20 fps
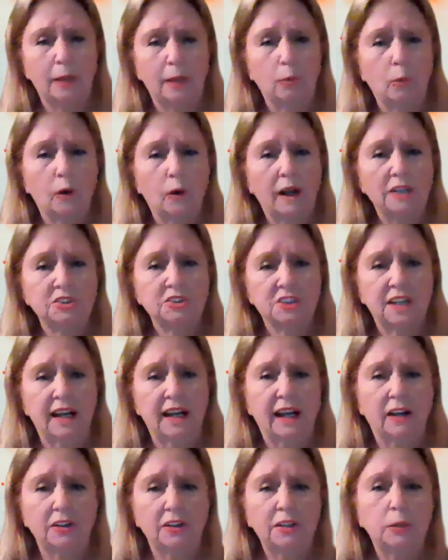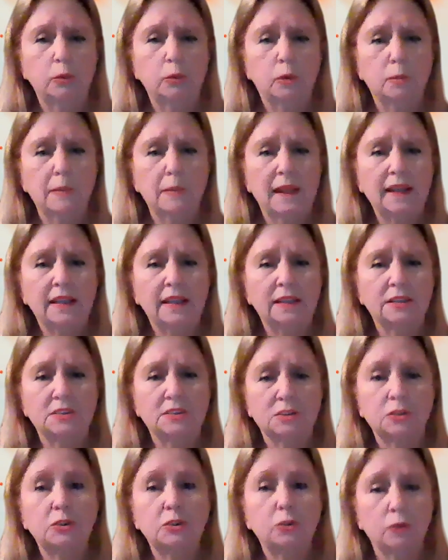and watch how you will make
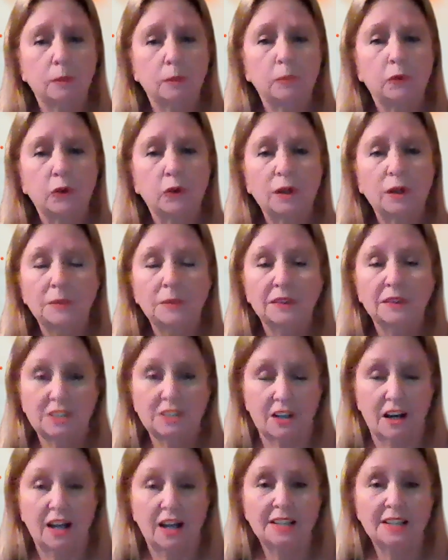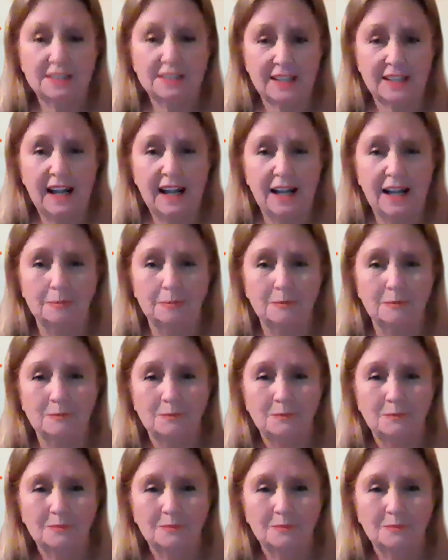it to your appointment on time.